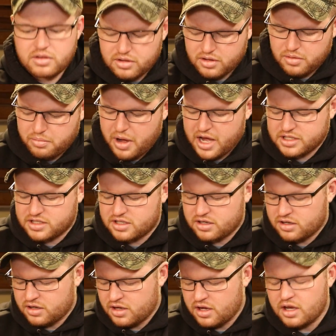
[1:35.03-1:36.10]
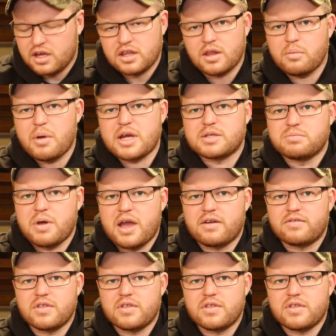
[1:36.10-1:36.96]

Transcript: the best bang